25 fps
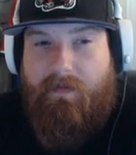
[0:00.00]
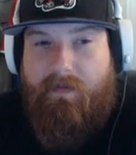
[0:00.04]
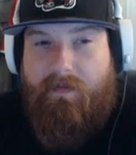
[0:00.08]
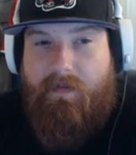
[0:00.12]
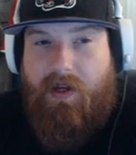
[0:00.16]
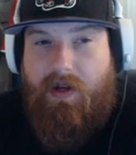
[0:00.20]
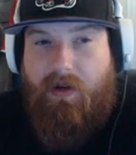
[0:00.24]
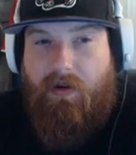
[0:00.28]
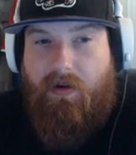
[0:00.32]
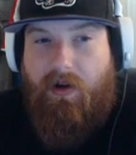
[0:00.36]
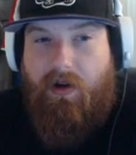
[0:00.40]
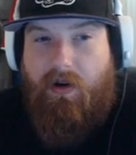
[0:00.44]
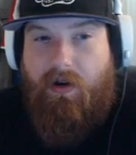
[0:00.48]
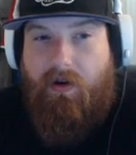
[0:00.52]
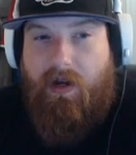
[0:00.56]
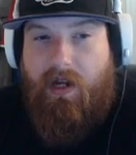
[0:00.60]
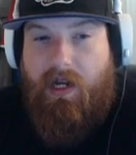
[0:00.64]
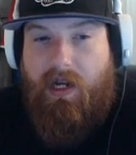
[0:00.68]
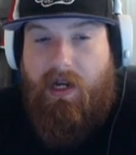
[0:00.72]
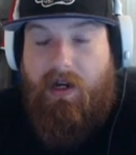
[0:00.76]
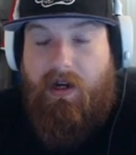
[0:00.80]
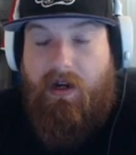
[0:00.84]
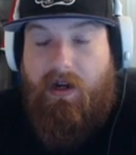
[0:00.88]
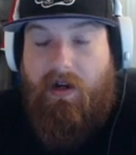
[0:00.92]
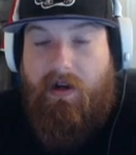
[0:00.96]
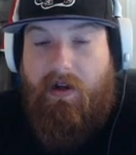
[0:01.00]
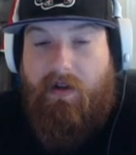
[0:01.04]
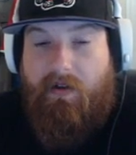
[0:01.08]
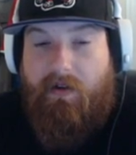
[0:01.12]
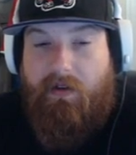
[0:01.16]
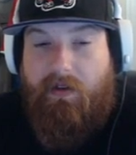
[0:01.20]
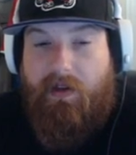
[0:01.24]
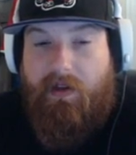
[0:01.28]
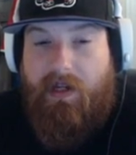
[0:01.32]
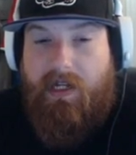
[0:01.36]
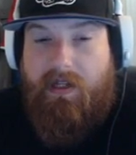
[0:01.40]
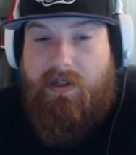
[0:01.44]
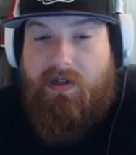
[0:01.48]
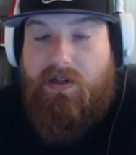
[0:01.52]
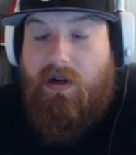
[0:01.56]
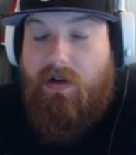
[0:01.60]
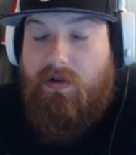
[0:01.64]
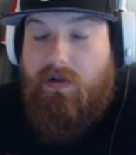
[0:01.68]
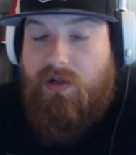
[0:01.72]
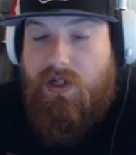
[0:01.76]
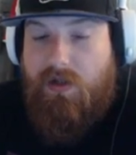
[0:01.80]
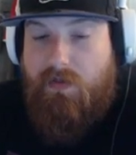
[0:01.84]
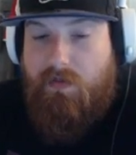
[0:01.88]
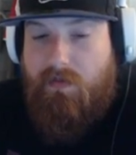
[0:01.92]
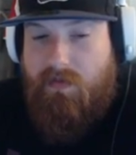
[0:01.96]
hero in another lane. So
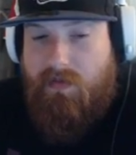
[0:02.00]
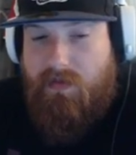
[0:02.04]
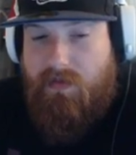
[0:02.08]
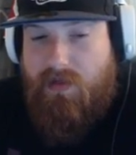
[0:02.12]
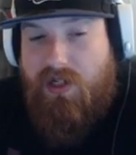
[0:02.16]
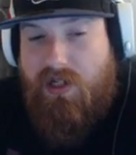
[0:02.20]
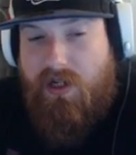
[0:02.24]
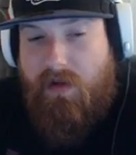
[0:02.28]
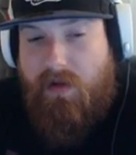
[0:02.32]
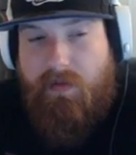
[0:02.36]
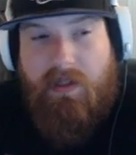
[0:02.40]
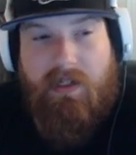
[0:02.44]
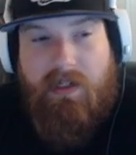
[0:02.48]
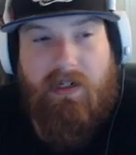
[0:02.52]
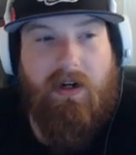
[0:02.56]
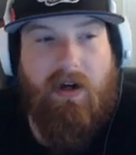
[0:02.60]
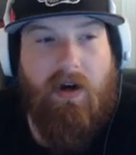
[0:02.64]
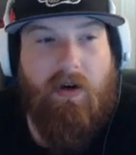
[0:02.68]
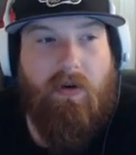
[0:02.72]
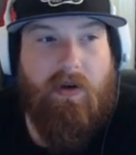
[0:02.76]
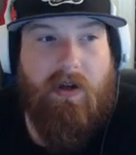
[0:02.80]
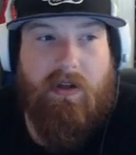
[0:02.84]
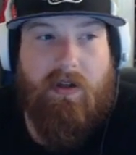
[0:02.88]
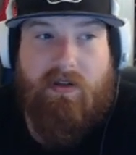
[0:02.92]
just something to note.